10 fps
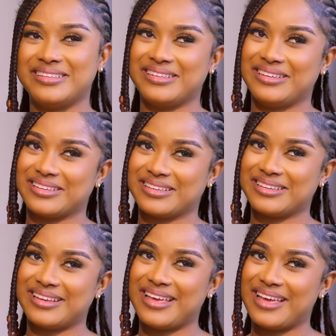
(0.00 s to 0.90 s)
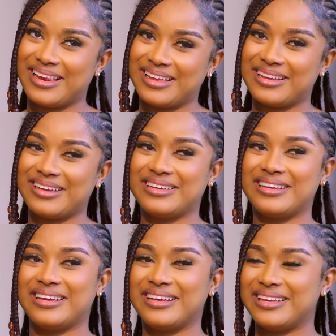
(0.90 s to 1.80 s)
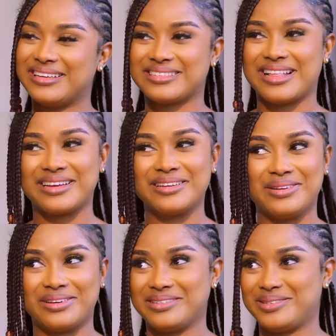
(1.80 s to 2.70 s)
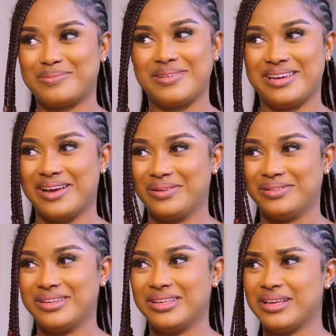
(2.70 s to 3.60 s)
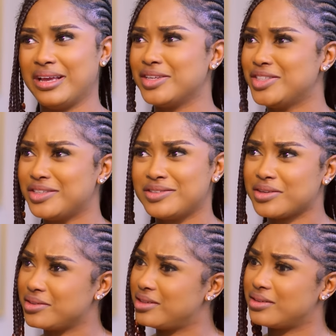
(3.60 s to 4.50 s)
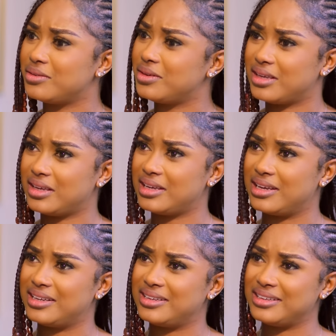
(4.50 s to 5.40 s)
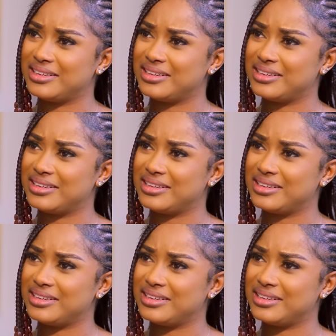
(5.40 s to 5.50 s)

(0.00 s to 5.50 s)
Look, Ella is like a daughter to me now. And she's such a good kid.